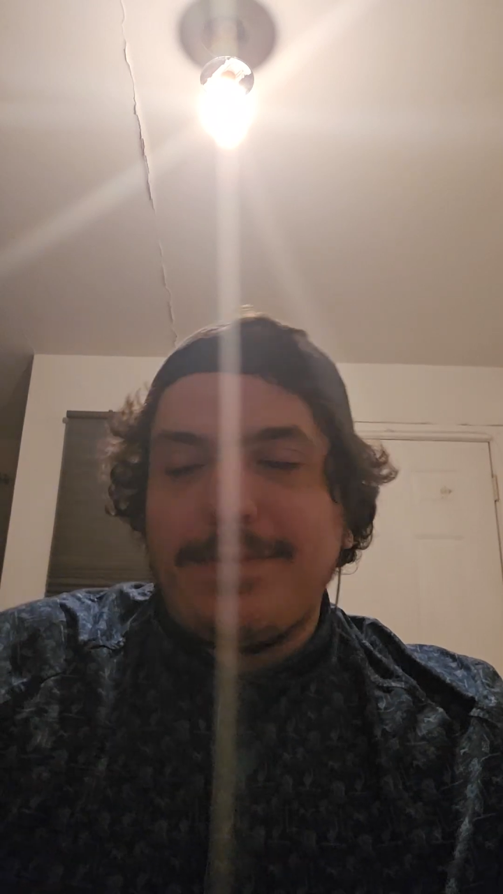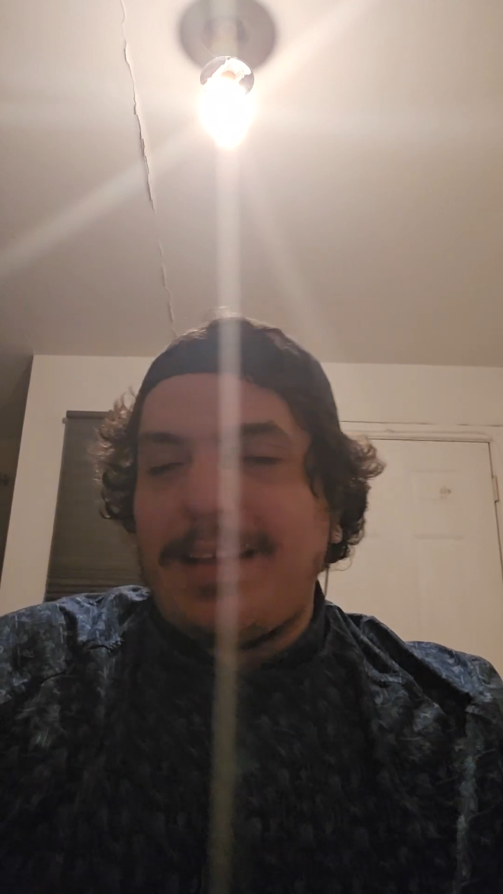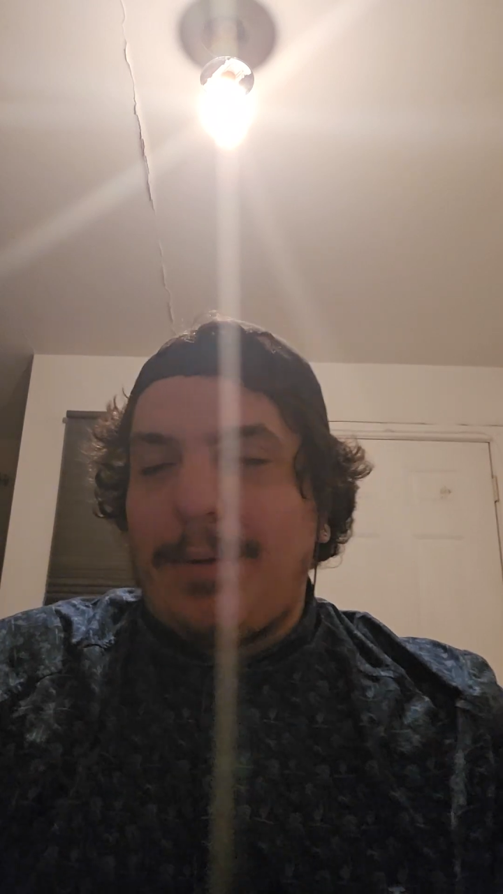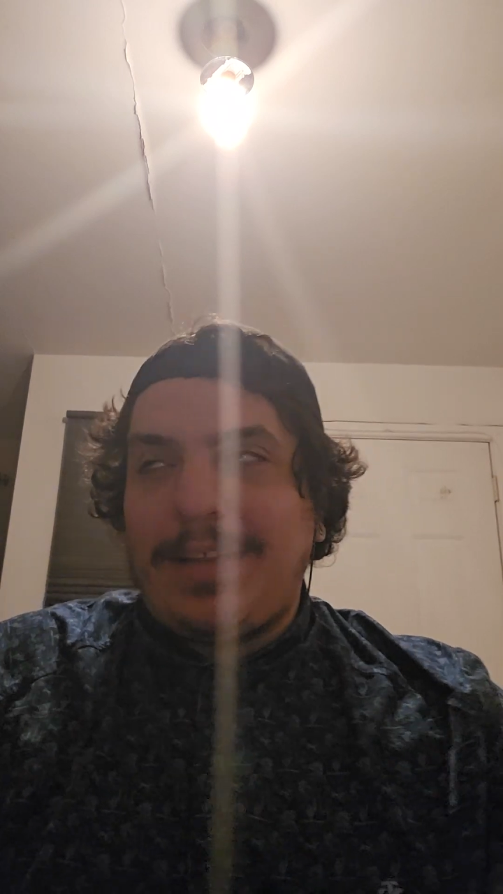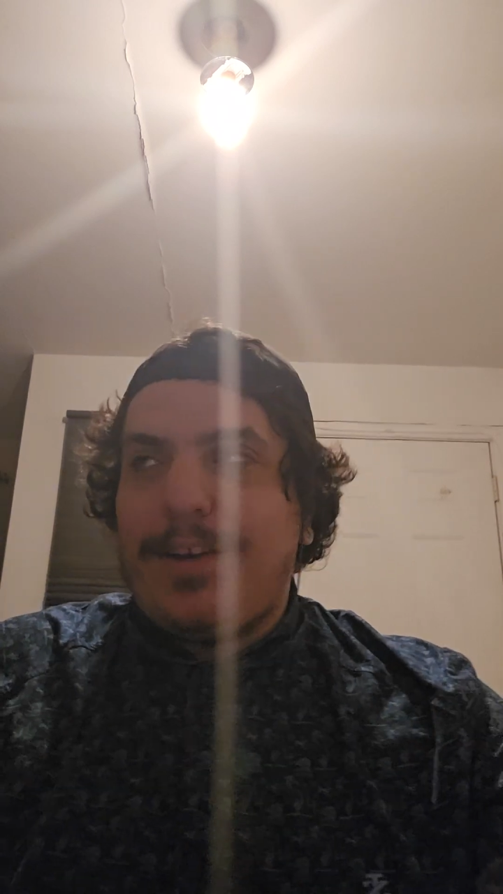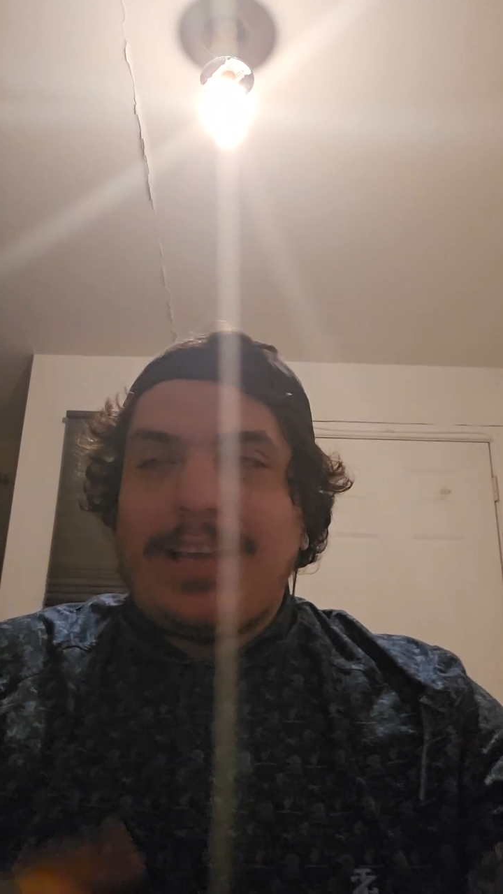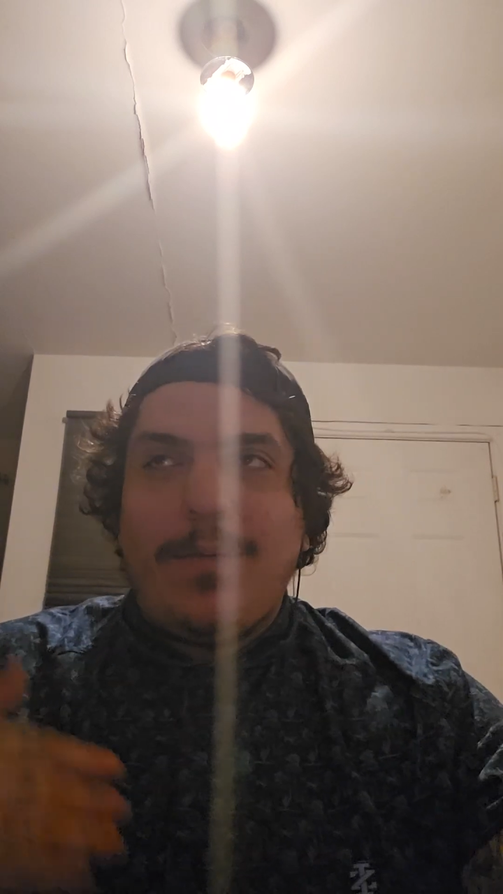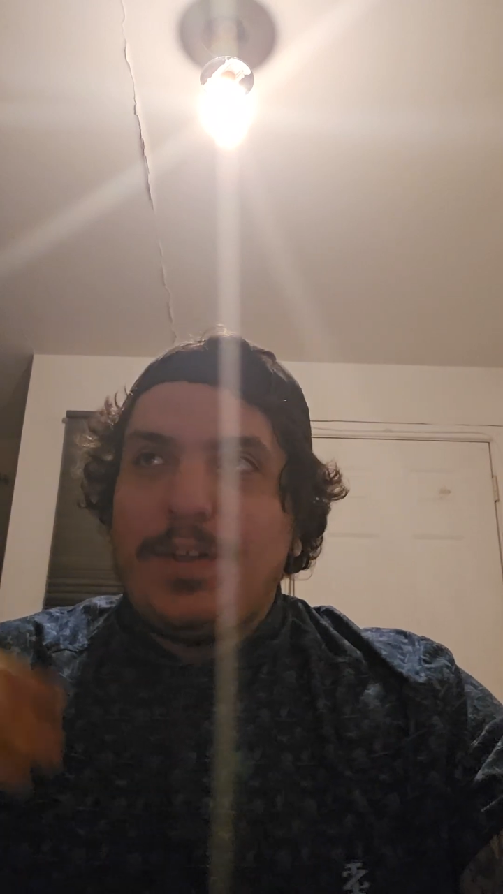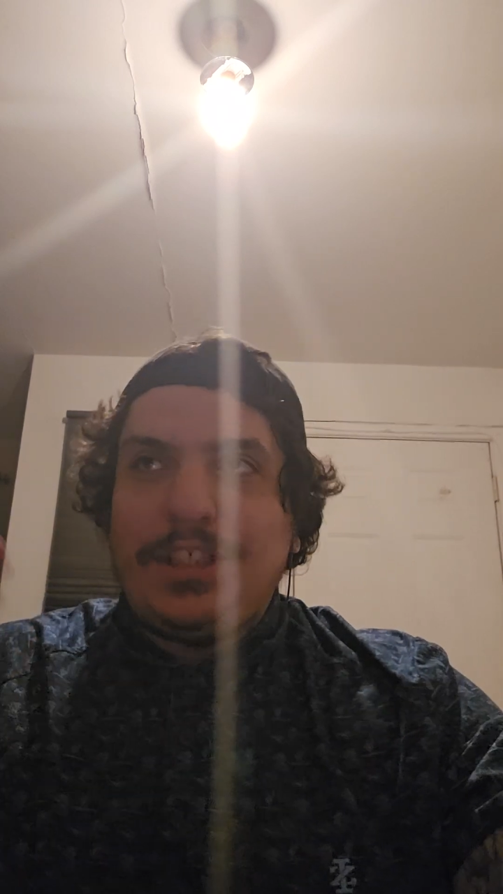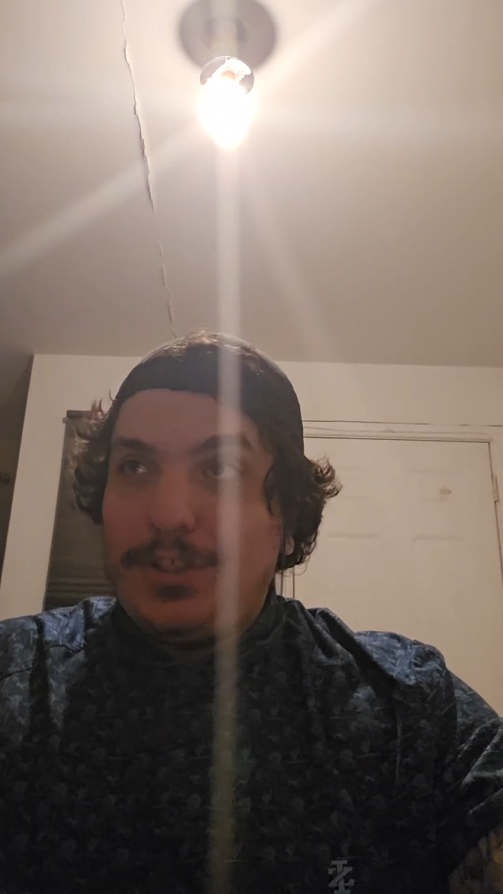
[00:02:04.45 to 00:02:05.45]
I was like,
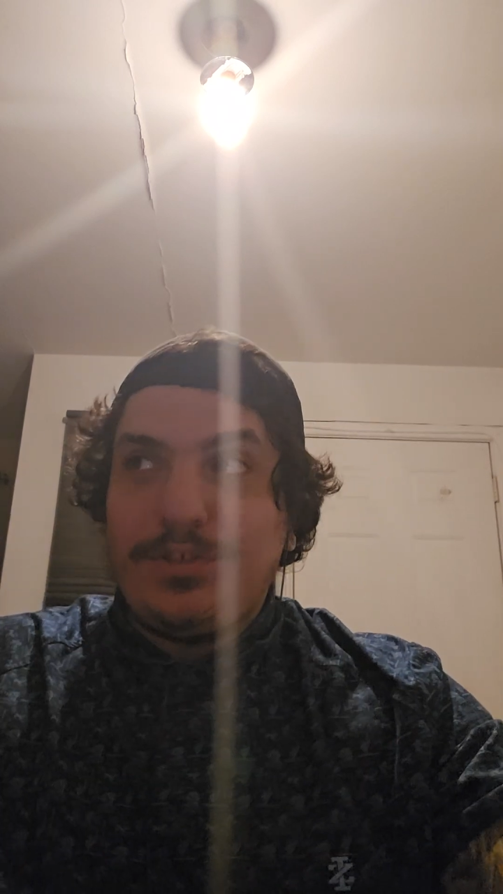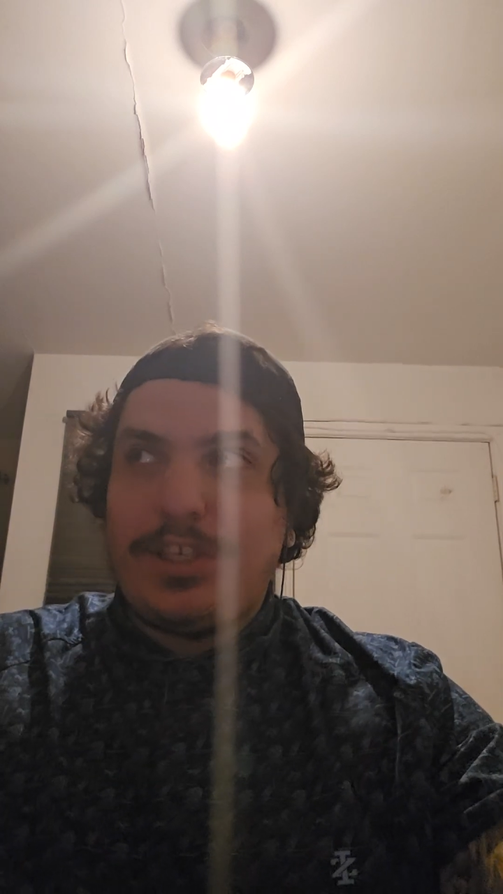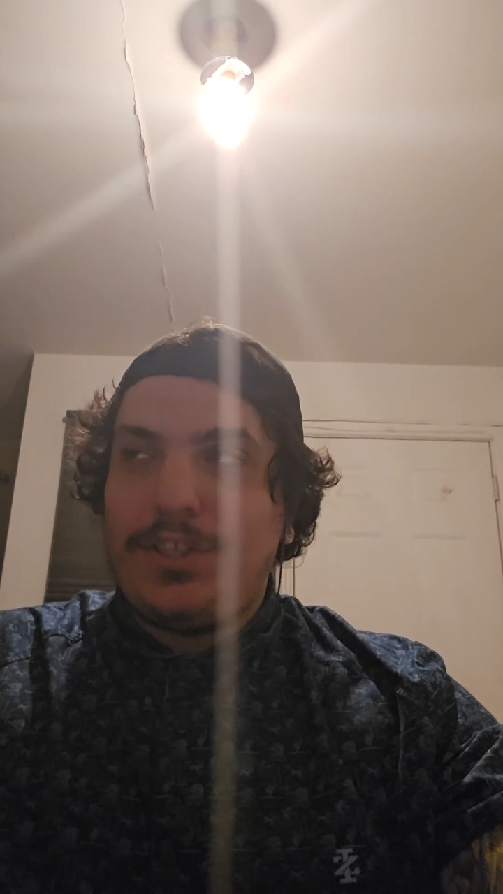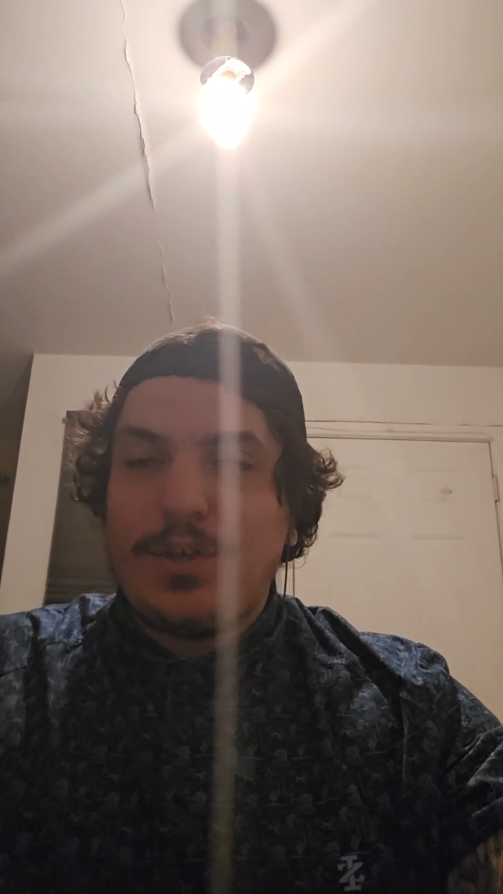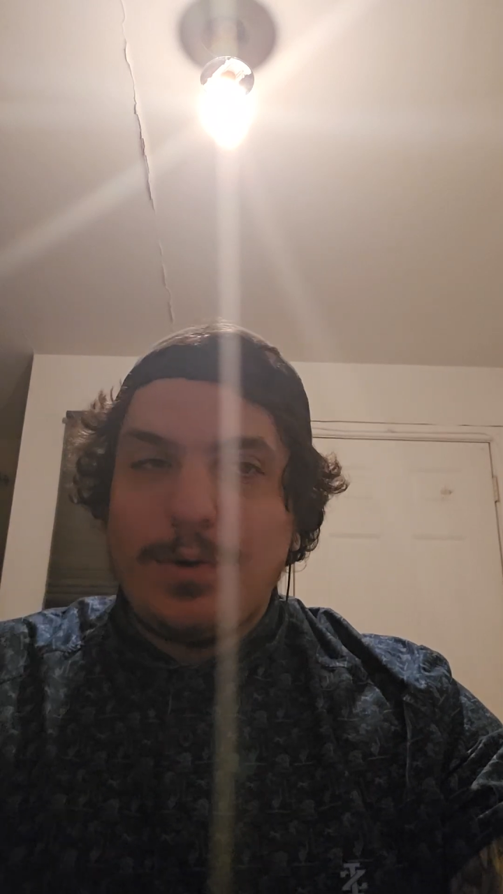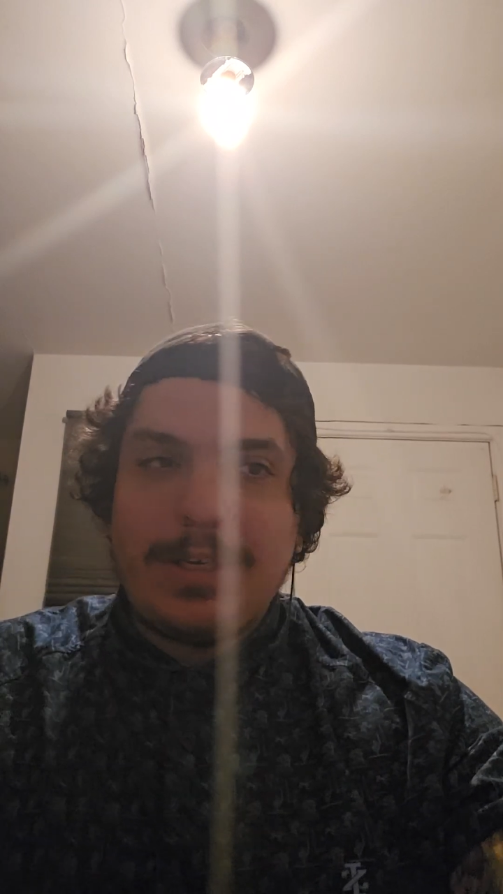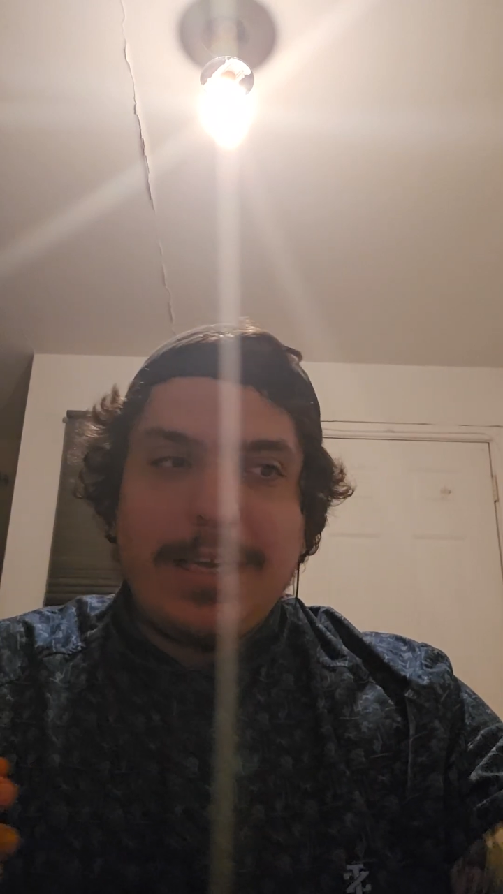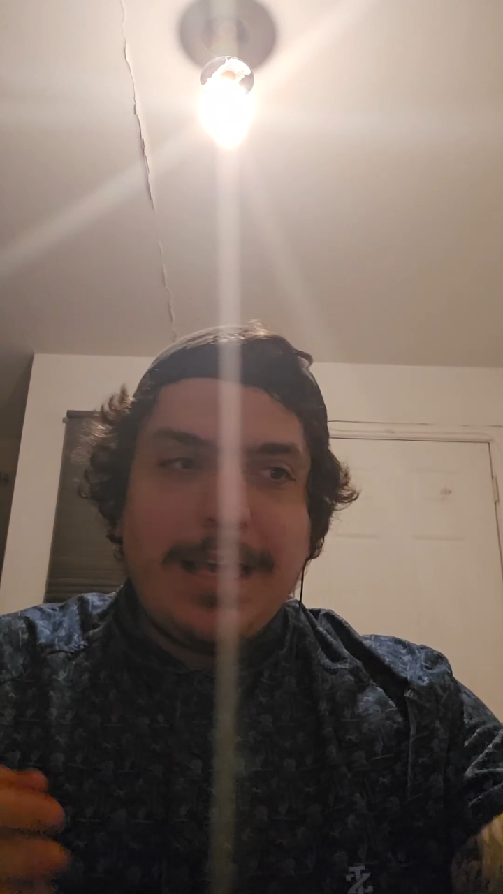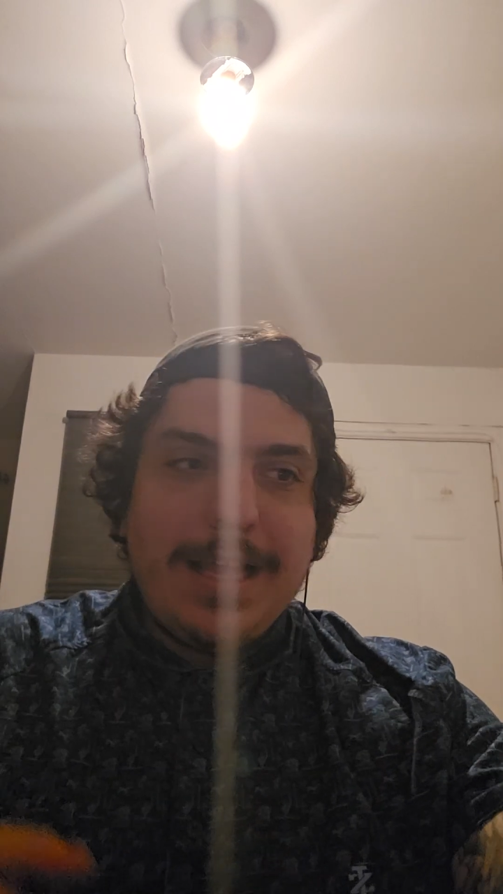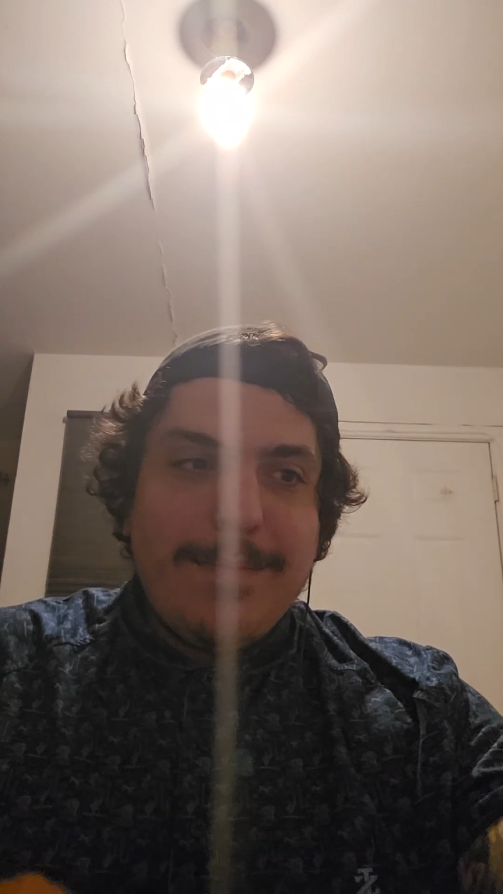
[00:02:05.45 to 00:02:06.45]
okay, well, she knows it's gonna joke.